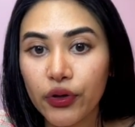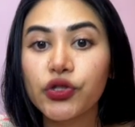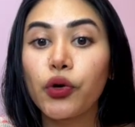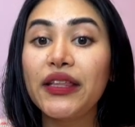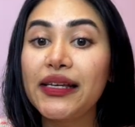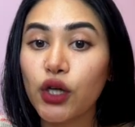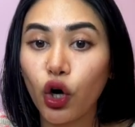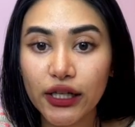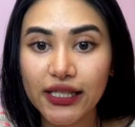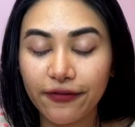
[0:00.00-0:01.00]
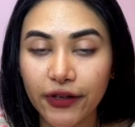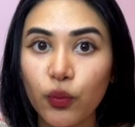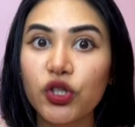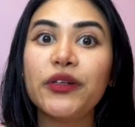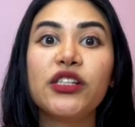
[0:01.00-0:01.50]
So these are different,
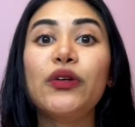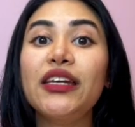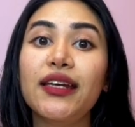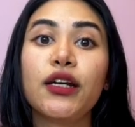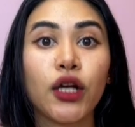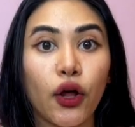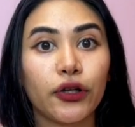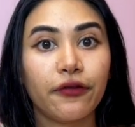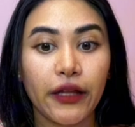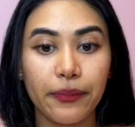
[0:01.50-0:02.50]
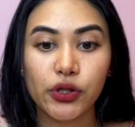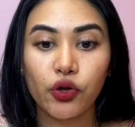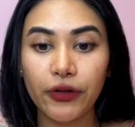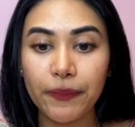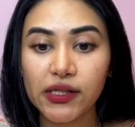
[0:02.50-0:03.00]
which means we need another flip. So
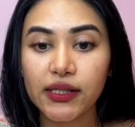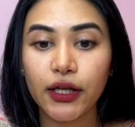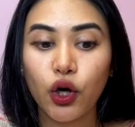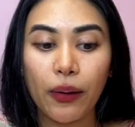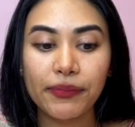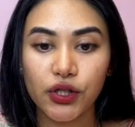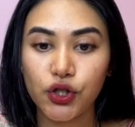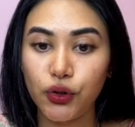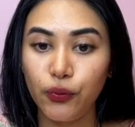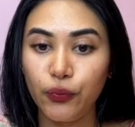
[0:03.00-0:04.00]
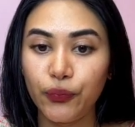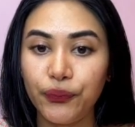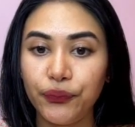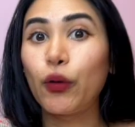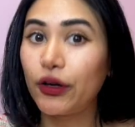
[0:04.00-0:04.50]
flip is going to go up to 2.
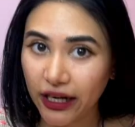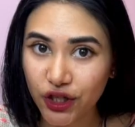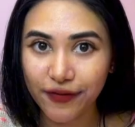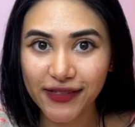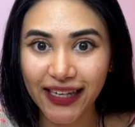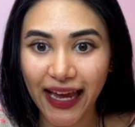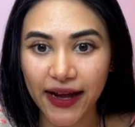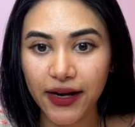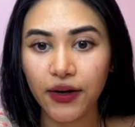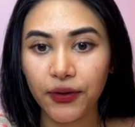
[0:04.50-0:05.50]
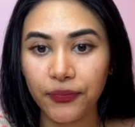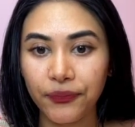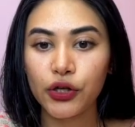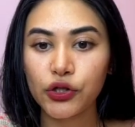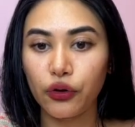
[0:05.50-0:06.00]
Now we right shift again.
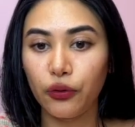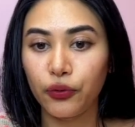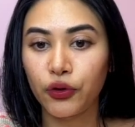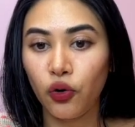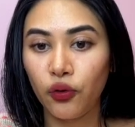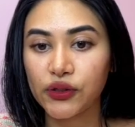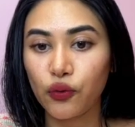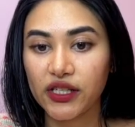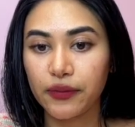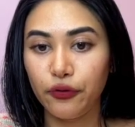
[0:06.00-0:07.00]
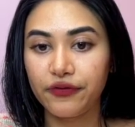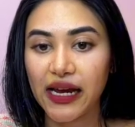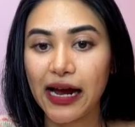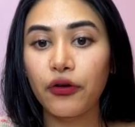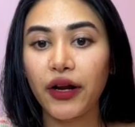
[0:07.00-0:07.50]
So goal is going to move
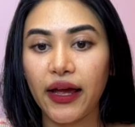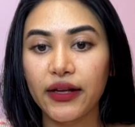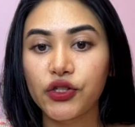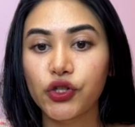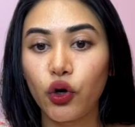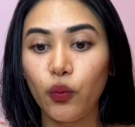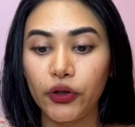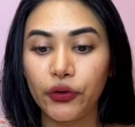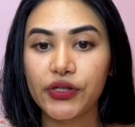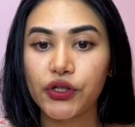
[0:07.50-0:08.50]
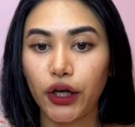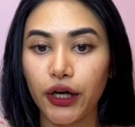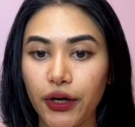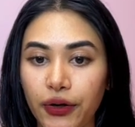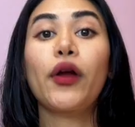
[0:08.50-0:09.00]
down and so will start.
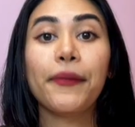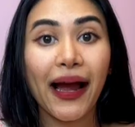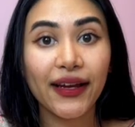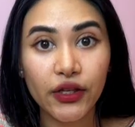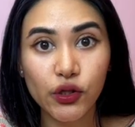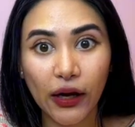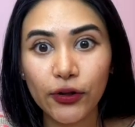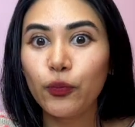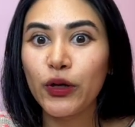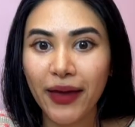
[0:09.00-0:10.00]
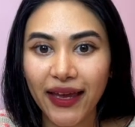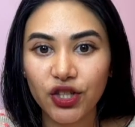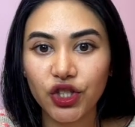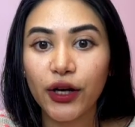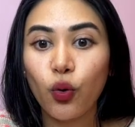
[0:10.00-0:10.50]
Going back in this while loop, we make a
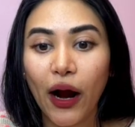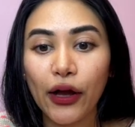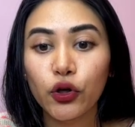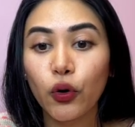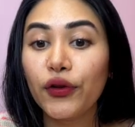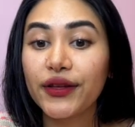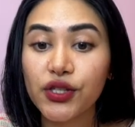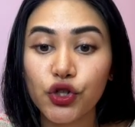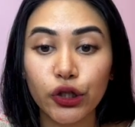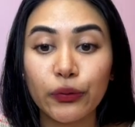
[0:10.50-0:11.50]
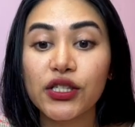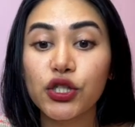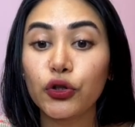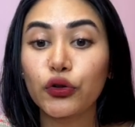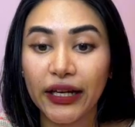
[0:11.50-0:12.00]
check. While goal, this is true, it's
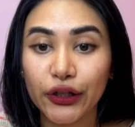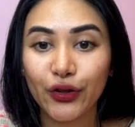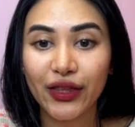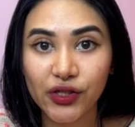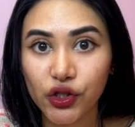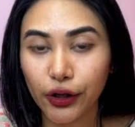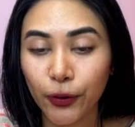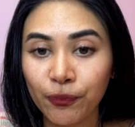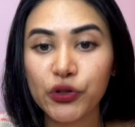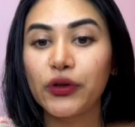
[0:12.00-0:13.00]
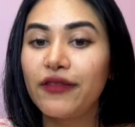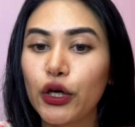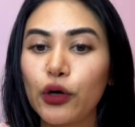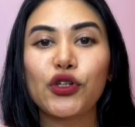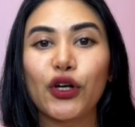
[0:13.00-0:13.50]
still greater than 0. So even
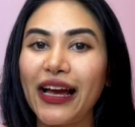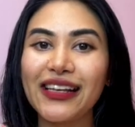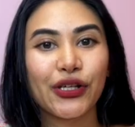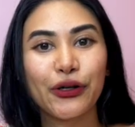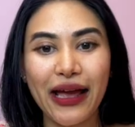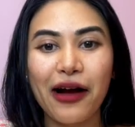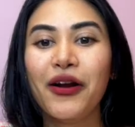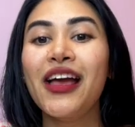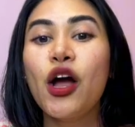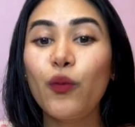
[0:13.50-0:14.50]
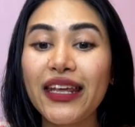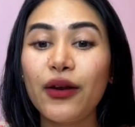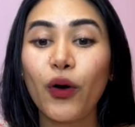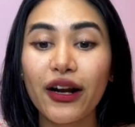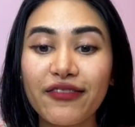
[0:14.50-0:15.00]
though start has zeroed out, we need
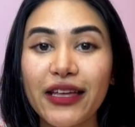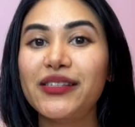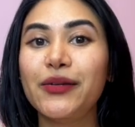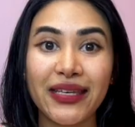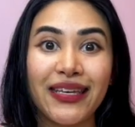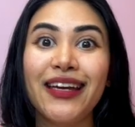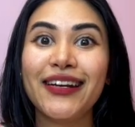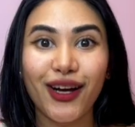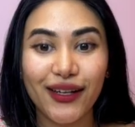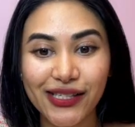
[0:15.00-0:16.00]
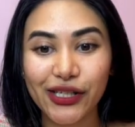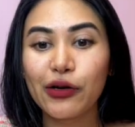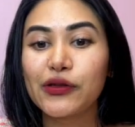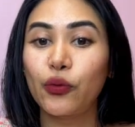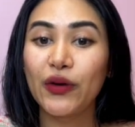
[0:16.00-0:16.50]
one of them to be
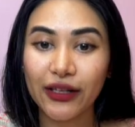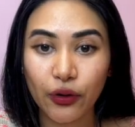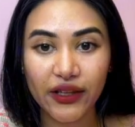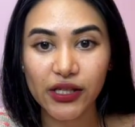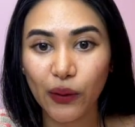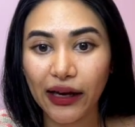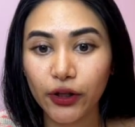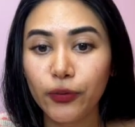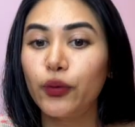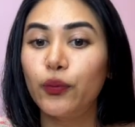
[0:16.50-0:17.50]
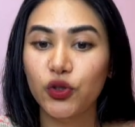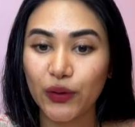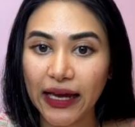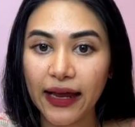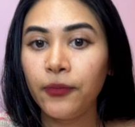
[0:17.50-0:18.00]
non-zero. So we can go in this while loop, which we
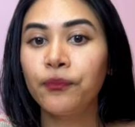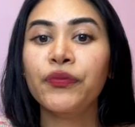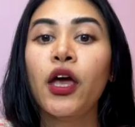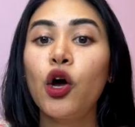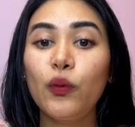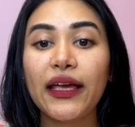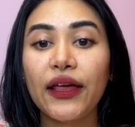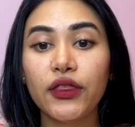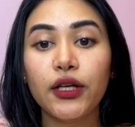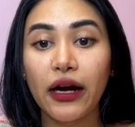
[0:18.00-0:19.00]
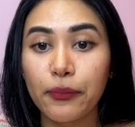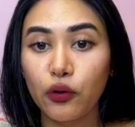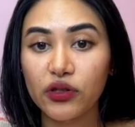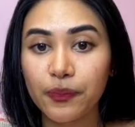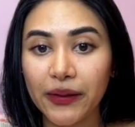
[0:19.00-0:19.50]
can. We get the
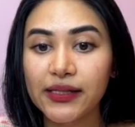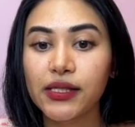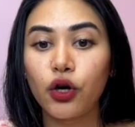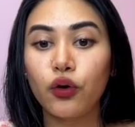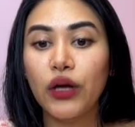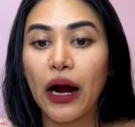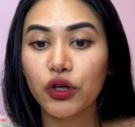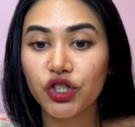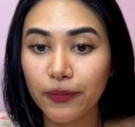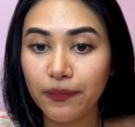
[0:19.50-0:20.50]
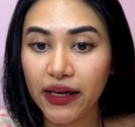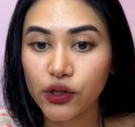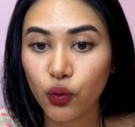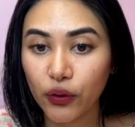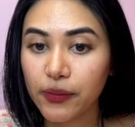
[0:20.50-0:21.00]
rightmost bit. So our G bit is
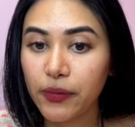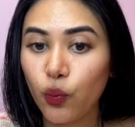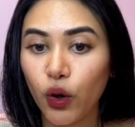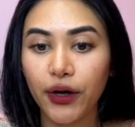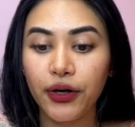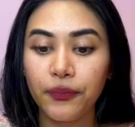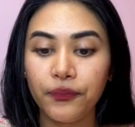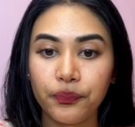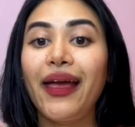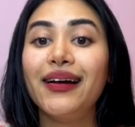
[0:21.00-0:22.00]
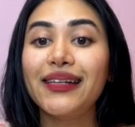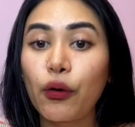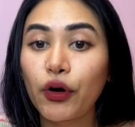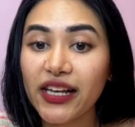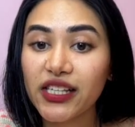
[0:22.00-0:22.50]
going to be 1. And
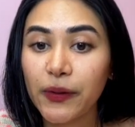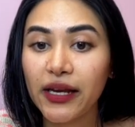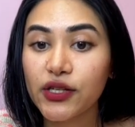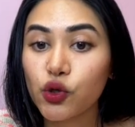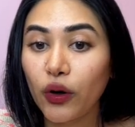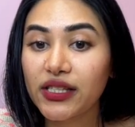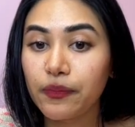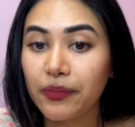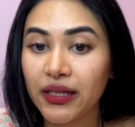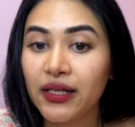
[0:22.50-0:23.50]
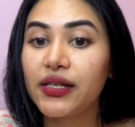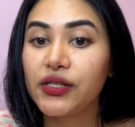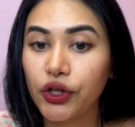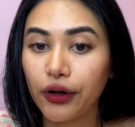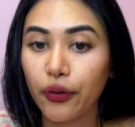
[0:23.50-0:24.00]
our S bit is going to be
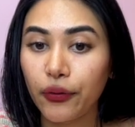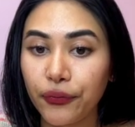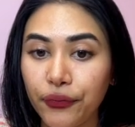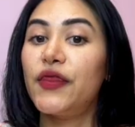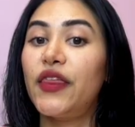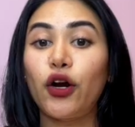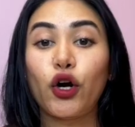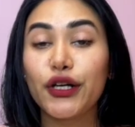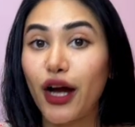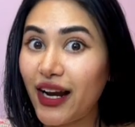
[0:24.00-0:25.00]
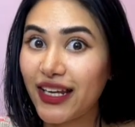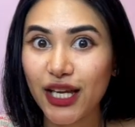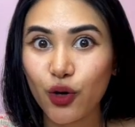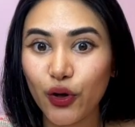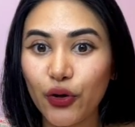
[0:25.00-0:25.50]
0. They are not
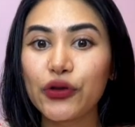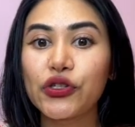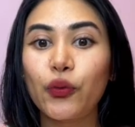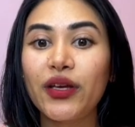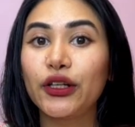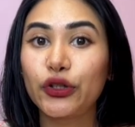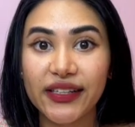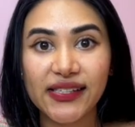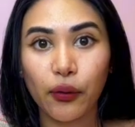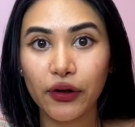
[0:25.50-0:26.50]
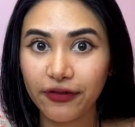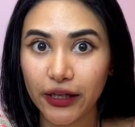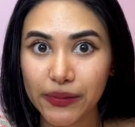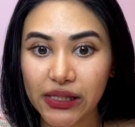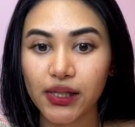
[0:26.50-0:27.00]
equal, so we increase our
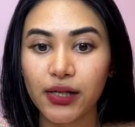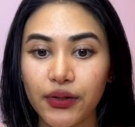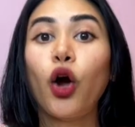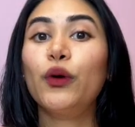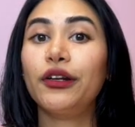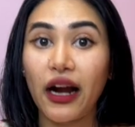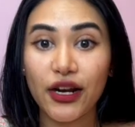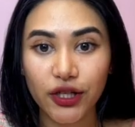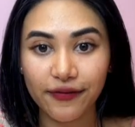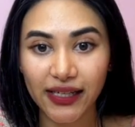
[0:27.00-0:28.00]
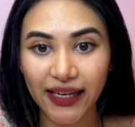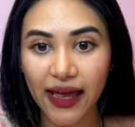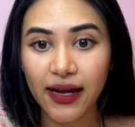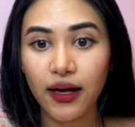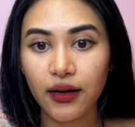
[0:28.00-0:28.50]
flips. We right shift
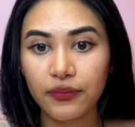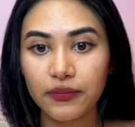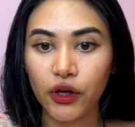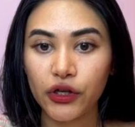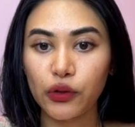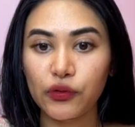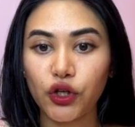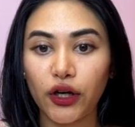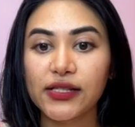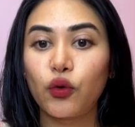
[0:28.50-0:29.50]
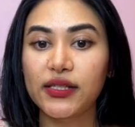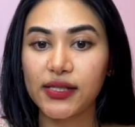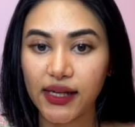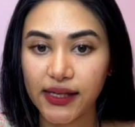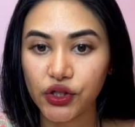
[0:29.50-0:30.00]
again. So start is going to
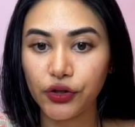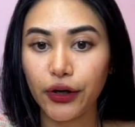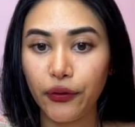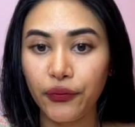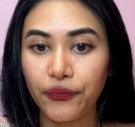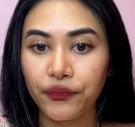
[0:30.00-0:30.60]
stay 0.